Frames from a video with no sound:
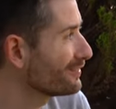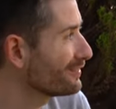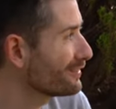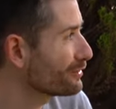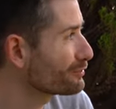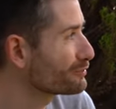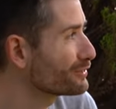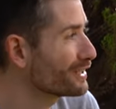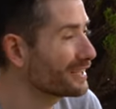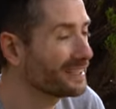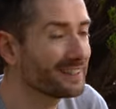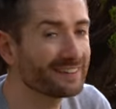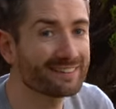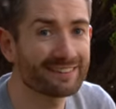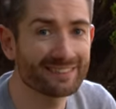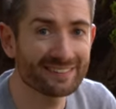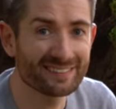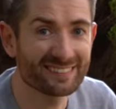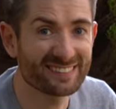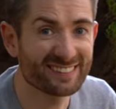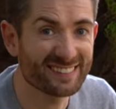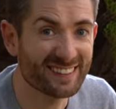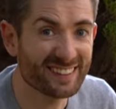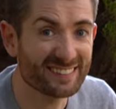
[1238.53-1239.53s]
that really
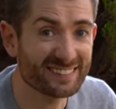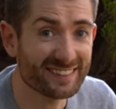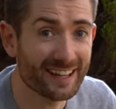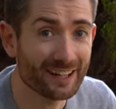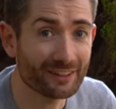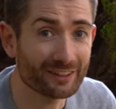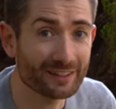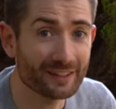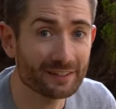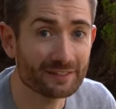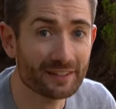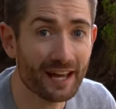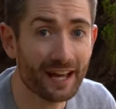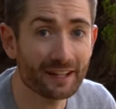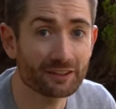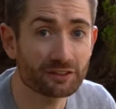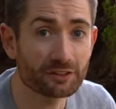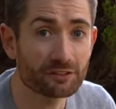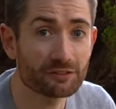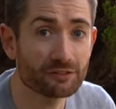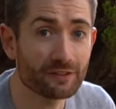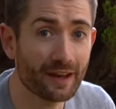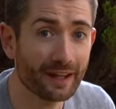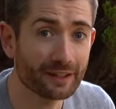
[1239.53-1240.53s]
this area has had
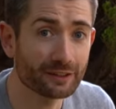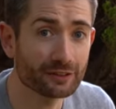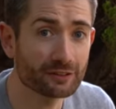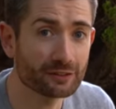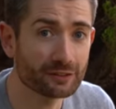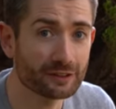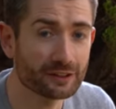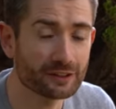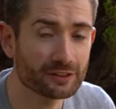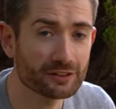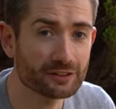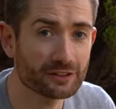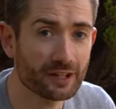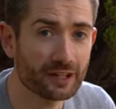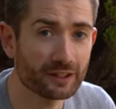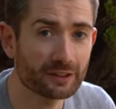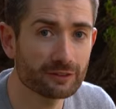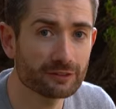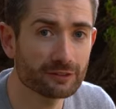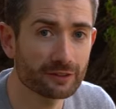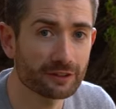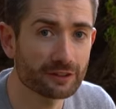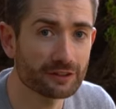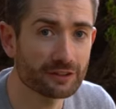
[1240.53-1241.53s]
to fend for
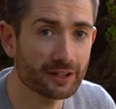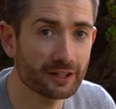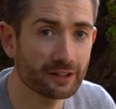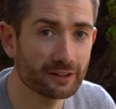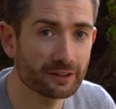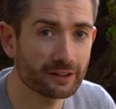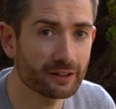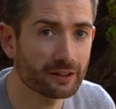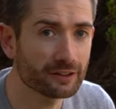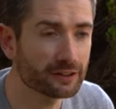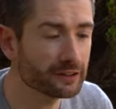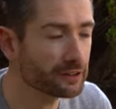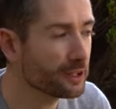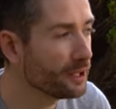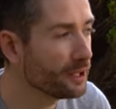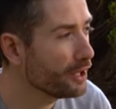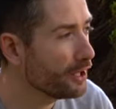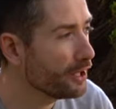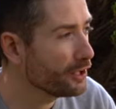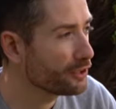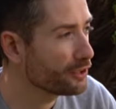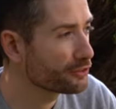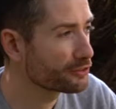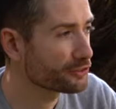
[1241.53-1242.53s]
itself until now.
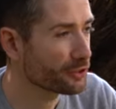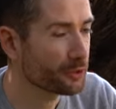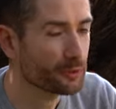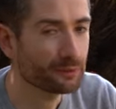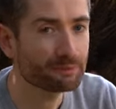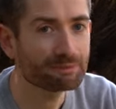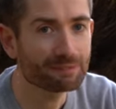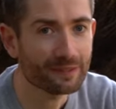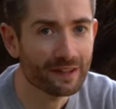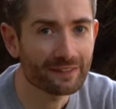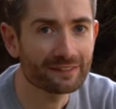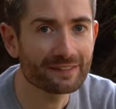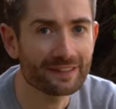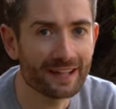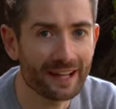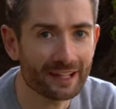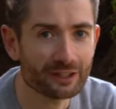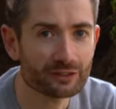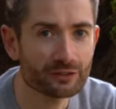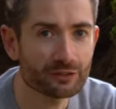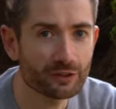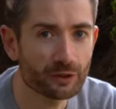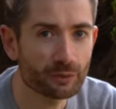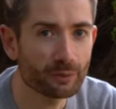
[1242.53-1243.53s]
So the
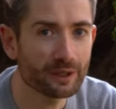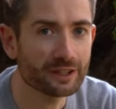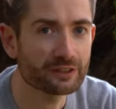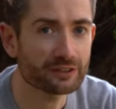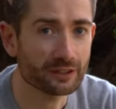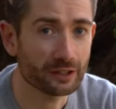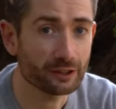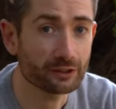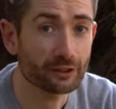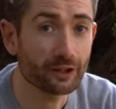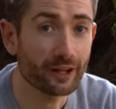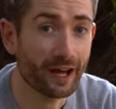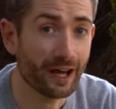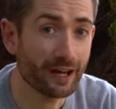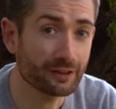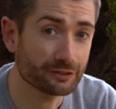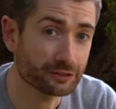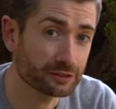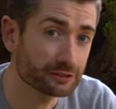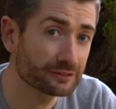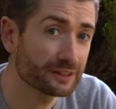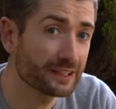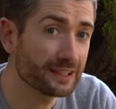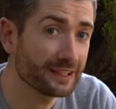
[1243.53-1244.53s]
next few weeks I'm going to have
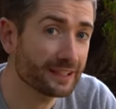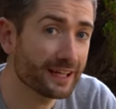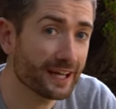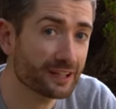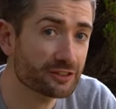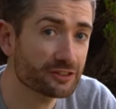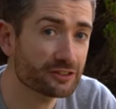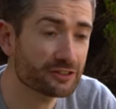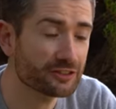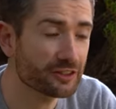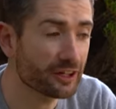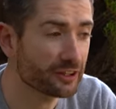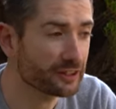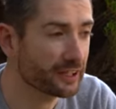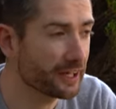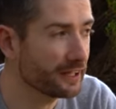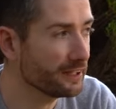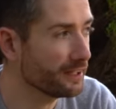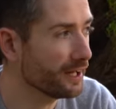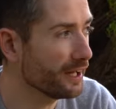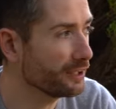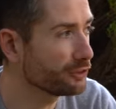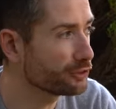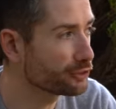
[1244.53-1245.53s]
to really get stuck
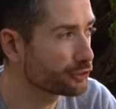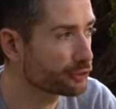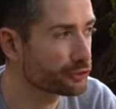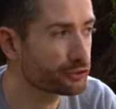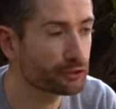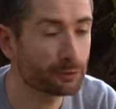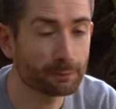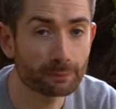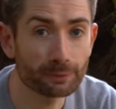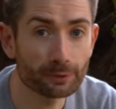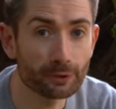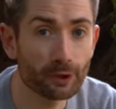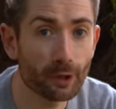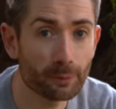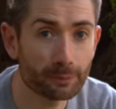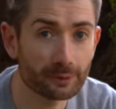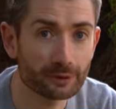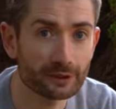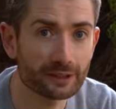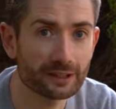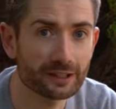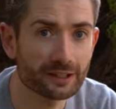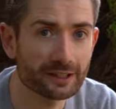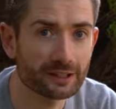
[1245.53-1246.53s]
in and do some
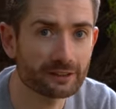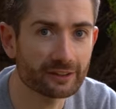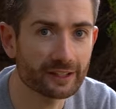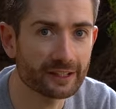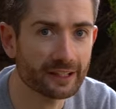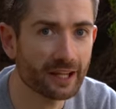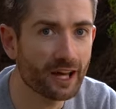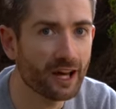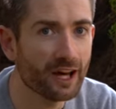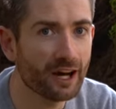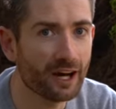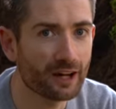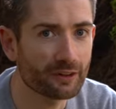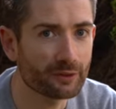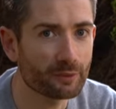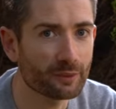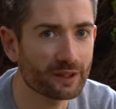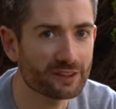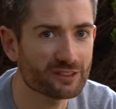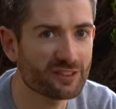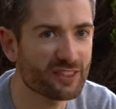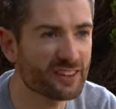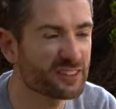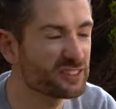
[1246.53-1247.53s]
proper clearing,
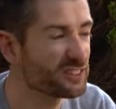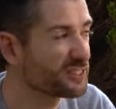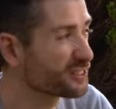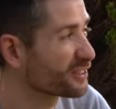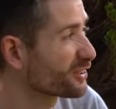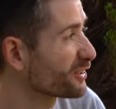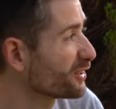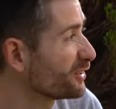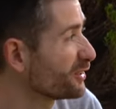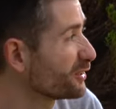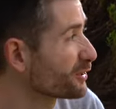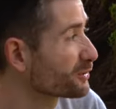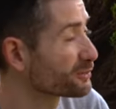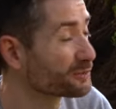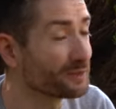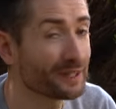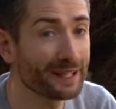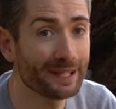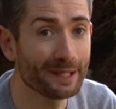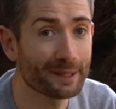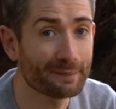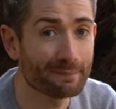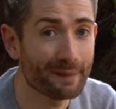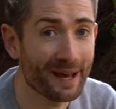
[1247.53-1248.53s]
otherwise this is going to look
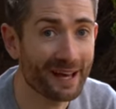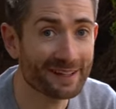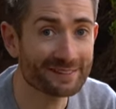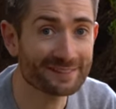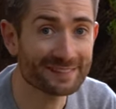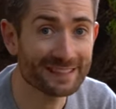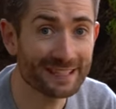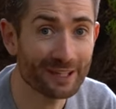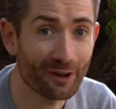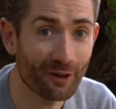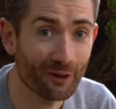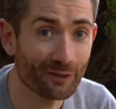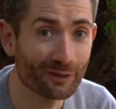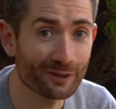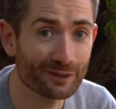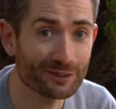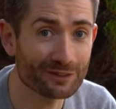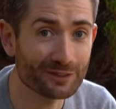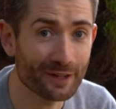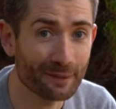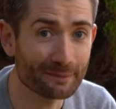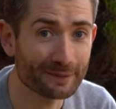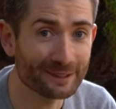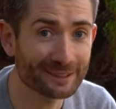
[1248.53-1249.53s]
really messy all
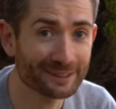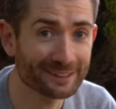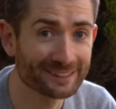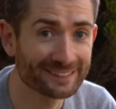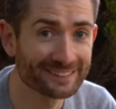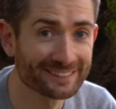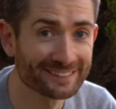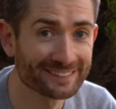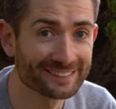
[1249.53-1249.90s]
summer.